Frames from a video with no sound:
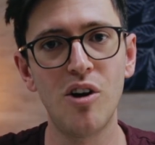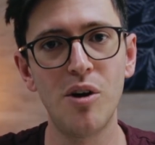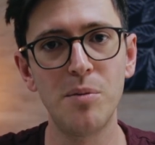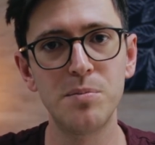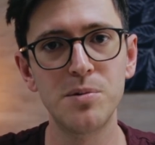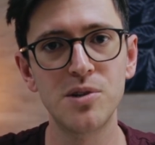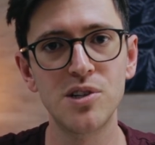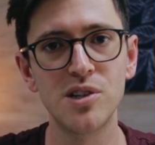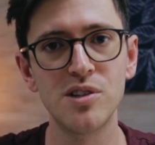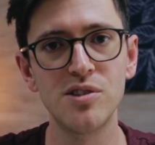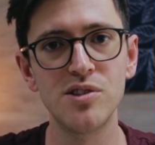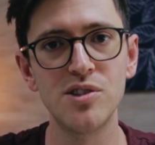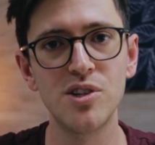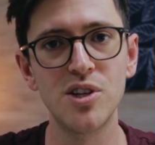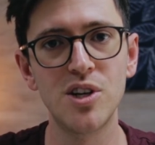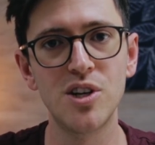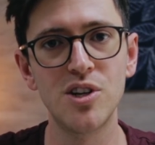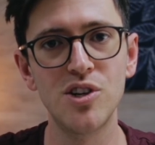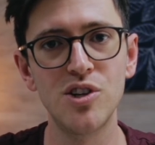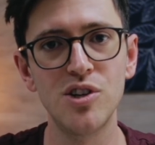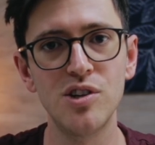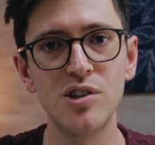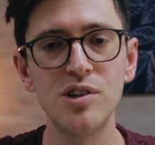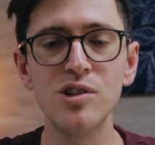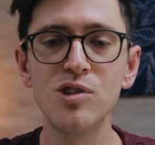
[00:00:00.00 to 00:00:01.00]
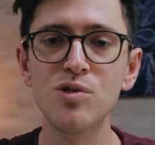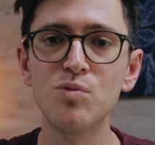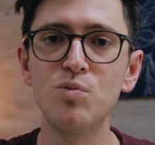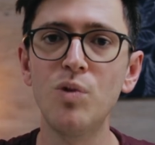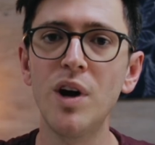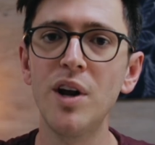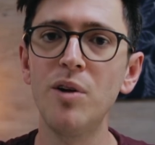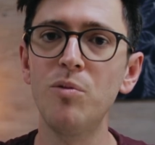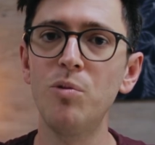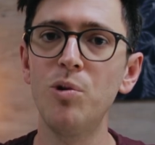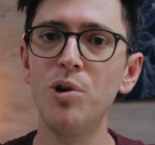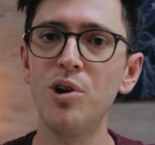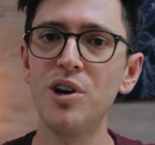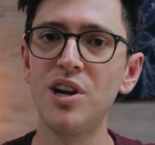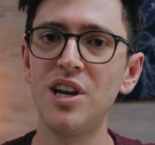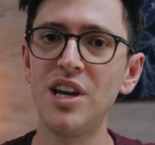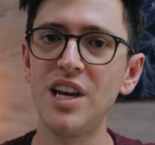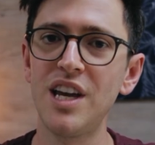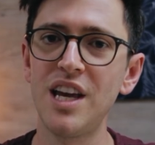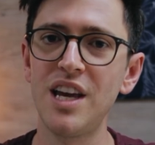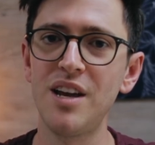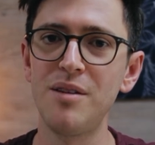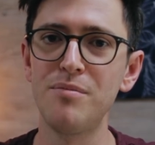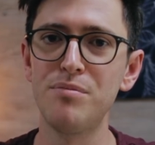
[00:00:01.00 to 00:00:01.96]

options you can use when working